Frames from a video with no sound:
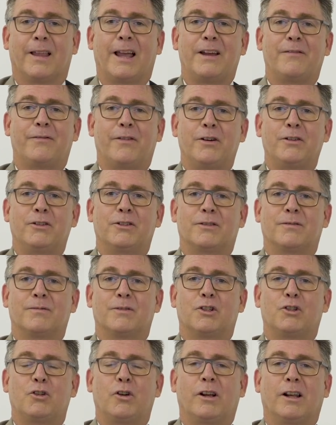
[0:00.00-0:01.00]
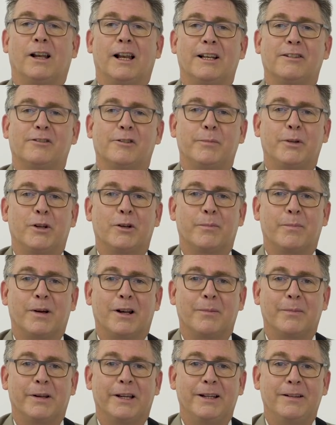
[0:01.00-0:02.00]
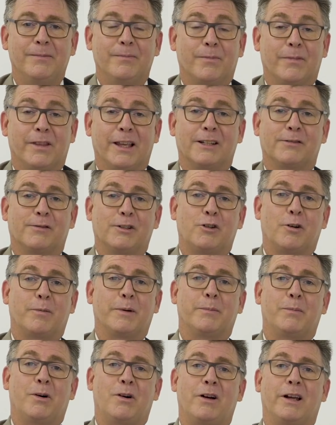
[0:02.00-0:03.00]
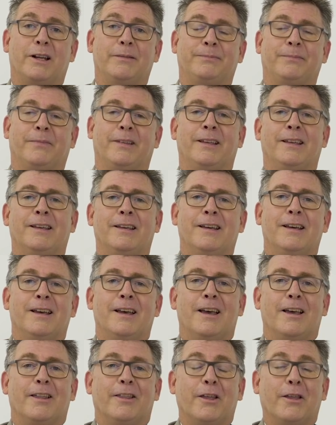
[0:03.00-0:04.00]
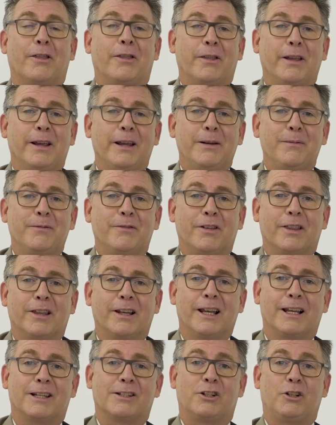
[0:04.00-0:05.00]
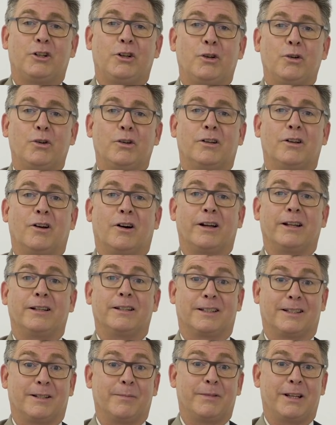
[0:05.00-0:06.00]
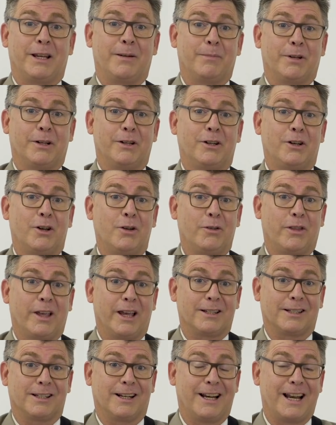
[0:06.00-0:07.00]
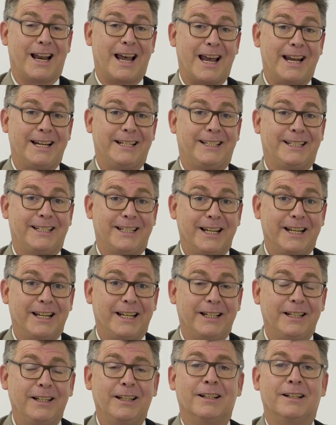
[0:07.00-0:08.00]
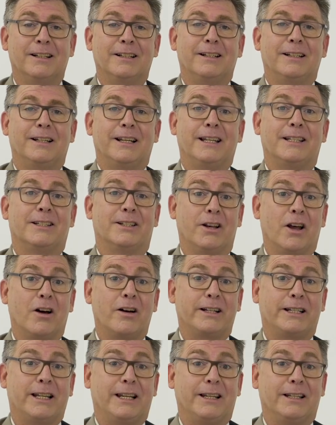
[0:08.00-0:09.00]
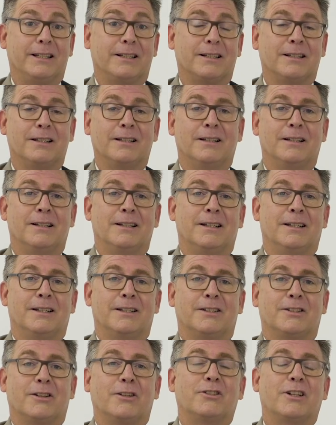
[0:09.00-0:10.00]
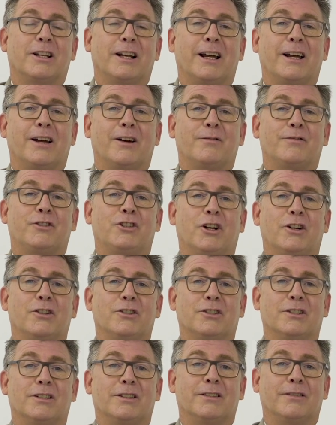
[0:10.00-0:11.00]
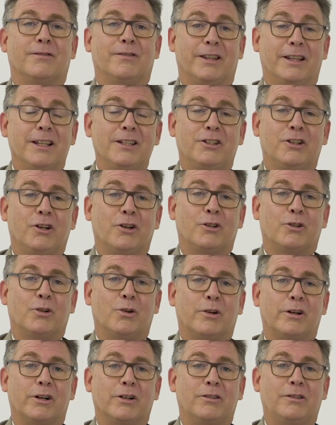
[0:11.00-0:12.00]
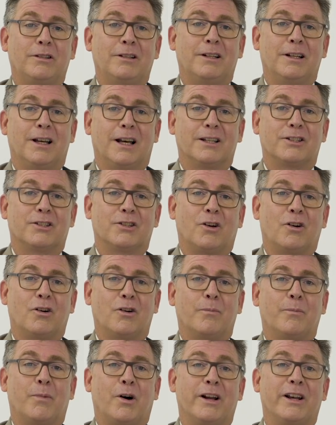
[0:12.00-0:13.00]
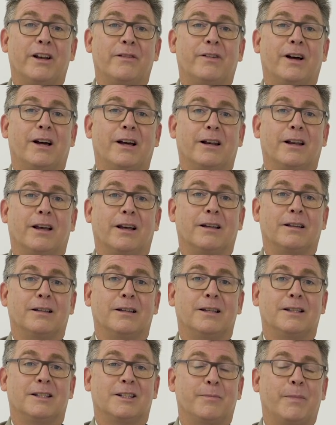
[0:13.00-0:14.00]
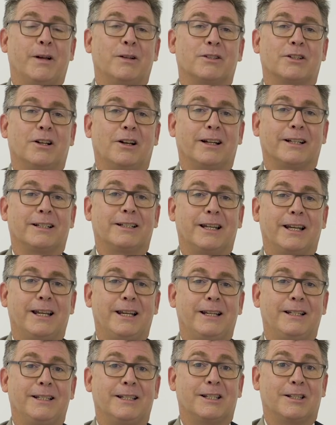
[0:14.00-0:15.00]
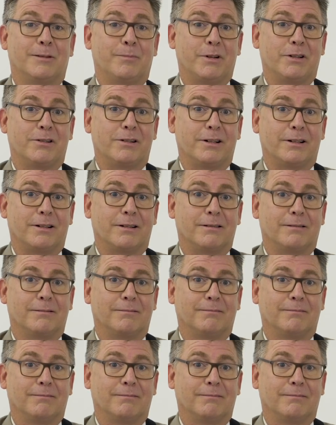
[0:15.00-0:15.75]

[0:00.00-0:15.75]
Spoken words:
Hey folks, Stukulele from Uke Mullum here. Thanks for dropping by. The theme for the next Uke Night, September 2018, is 90s. So today I've chosen for this uke tutorial a song by Nirvana, Smells Like Teen Spirit.